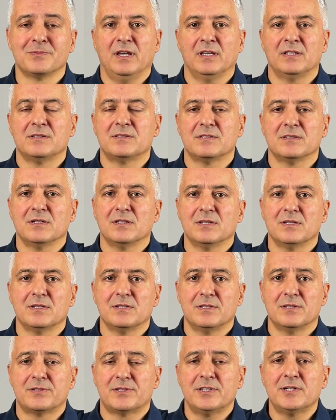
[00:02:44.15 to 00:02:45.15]
And
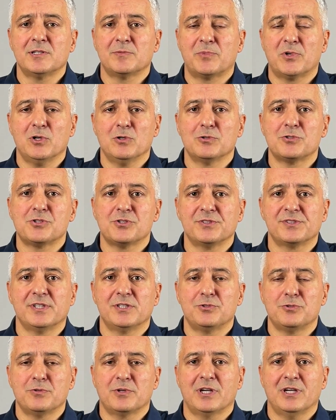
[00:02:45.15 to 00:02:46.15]
the third approach is
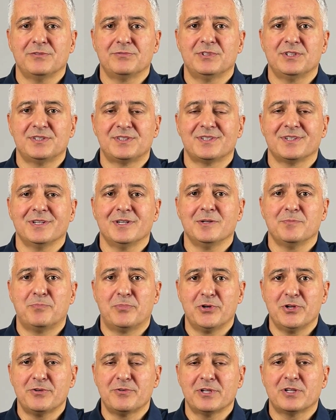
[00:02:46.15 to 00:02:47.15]
that you have this
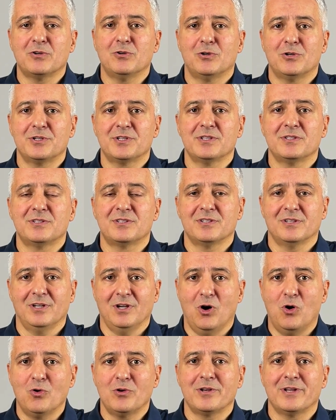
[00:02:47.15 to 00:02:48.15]
pre-recorded
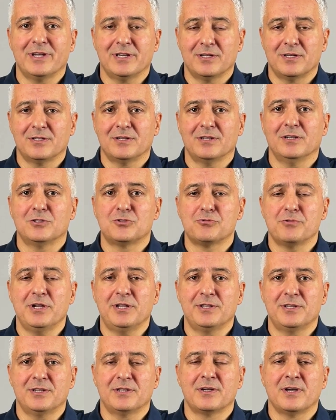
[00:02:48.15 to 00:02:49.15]
online
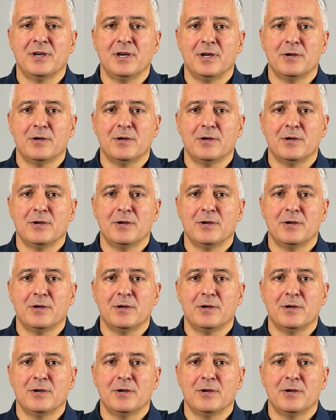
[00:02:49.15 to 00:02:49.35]
training,